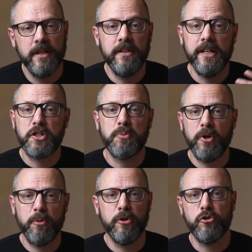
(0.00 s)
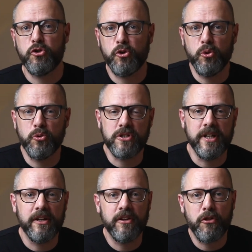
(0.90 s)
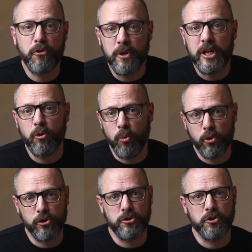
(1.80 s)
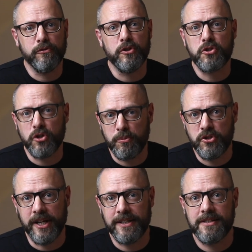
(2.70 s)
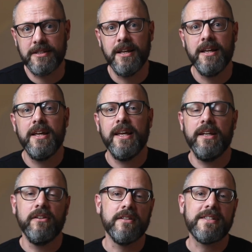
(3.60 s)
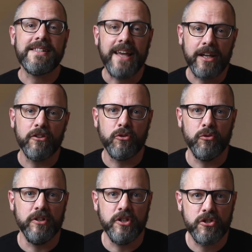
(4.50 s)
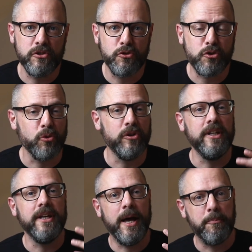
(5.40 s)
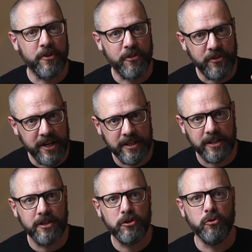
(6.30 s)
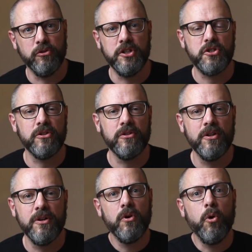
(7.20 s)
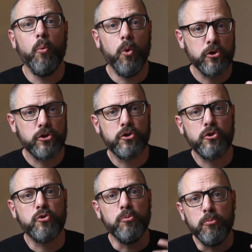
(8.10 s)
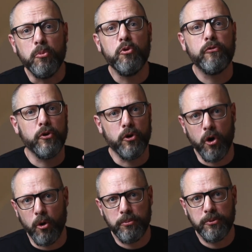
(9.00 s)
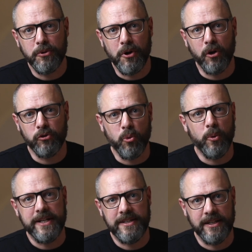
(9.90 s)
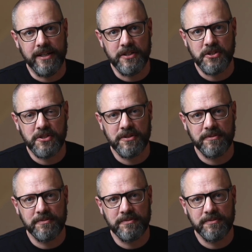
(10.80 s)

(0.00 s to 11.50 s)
The experiment shows that 3/4 of the subjects in the second condition, so the empathetic condition, wanted to move her up on the waiting list.